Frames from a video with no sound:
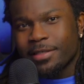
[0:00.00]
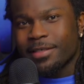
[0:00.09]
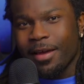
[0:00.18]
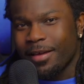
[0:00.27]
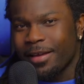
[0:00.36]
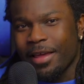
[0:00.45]

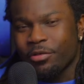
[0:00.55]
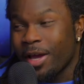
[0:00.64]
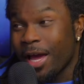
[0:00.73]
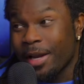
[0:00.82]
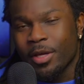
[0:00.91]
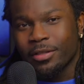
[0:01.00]
So like you
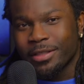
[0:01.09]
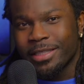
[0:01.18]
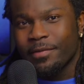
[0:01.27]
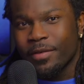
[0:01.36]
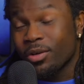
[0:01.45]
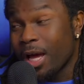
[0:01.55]
gotta be on
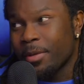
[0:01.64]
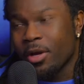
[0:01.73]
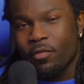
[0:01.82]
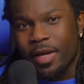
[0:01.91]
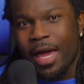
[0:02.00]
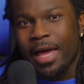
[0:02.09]
TV. You gotta be
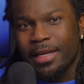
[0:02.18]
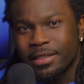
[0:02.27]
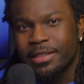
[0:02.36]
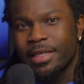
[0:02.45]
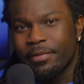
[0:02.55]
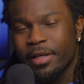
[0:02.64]
on reality
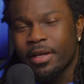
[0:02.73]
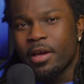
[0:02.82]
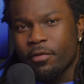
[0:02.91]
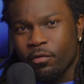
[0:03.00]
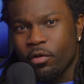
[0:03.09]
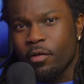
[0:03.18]
TV
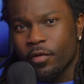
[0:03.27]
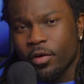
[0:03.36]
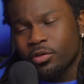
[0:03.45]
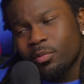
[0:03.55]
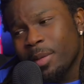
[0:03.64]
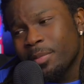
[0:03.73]
for real, for real.
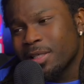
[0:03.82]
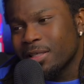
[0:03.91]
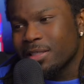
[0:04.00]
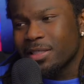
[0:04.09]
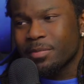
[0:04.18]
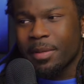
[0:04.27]
So maybe
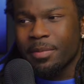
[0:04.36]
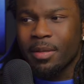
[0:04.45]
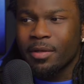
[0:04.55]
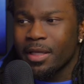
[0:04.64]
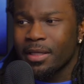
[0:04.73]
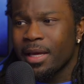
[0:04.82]
Delicious might be able
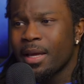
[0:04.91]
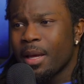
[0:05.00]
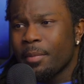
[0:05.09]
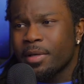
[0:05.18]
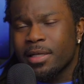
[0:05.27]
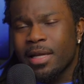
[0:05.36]
to get that.
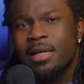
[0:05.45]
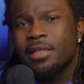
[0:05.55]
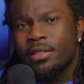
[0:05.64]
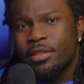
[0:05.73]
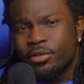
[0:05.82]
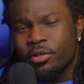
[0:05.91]
But a lot of
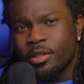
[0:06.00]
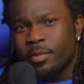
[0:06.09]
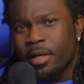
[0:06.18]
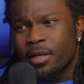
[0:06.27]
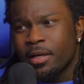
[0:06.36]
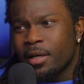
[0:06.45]
these joints,
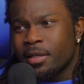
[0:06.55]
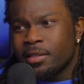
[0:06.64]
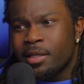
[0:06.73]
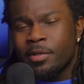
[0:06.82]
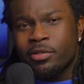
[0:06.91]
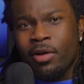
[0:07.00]
bro,
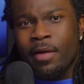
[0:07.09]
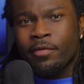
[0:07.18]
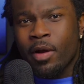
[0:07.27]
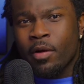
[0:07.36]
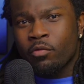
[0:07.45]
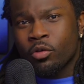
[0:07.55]
they be driving
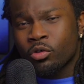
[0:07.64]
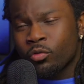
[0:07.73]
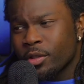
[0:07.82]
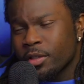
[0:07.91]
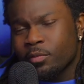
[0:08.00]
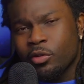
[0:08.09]
around Rolls
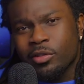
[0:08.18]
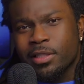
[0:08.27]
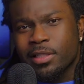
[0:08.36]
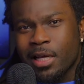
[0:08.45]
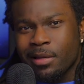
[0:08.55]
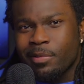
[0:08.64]
Royces most of the
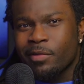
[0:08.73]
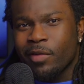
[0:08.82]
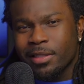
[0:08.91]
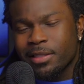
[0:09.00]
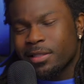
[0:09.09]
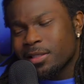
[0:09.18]
time they be
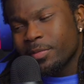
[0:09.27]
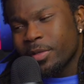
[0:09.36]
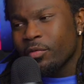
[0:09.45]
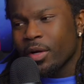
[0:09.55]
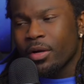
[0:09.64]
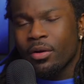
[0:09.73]
rented. be
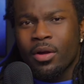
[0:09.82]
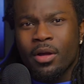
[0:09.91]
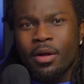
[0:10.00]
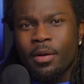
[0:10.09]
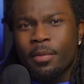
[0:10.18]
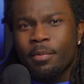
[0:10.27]
real.
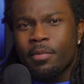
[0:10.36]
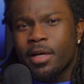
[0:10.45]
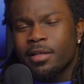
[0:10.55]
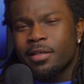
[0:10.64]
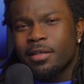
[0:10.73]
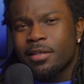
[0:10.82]

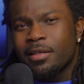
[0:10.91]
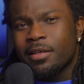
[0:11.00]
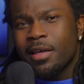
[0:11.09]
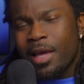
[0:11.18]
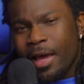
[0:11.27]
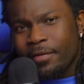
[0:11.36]
But they
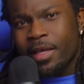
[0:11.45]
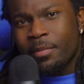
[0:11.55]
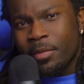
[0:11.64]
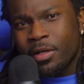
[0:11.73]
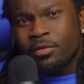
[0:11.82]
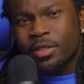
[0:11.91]
have to get
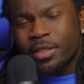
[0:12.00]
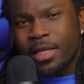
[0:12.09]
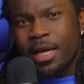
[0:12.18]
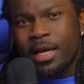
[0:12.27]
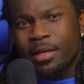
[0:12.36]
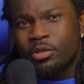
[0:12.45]
money on the
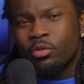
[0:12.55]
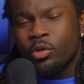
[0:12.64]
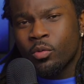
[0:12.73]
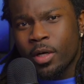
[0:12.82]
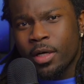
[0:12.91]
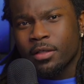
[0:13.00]
side
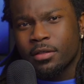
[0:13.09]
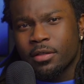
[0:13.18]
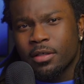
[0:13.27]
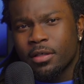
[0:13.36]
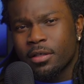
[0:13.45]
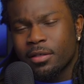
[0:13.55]
doing what?
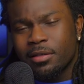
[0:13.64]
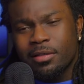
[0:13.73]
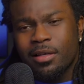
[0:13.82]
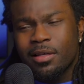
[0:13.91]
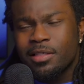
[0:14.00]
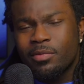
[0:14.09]

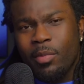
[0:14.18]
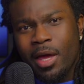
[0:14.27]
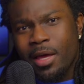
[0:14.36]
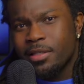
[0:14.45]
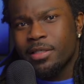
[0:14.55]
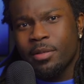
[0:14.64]
They
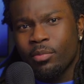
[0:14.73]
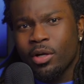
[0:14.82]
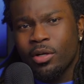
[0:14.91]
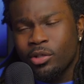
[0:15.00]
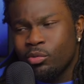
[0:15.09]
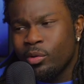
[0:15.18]
smashing, bro.
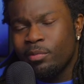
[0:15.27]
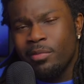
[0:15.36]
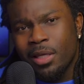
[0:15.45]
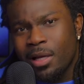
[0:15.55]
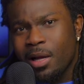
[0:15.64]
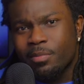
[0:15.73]
They doing
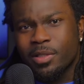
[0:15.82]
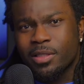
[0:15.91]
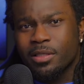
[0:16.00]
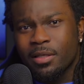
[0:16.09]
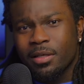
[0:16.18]
meetups.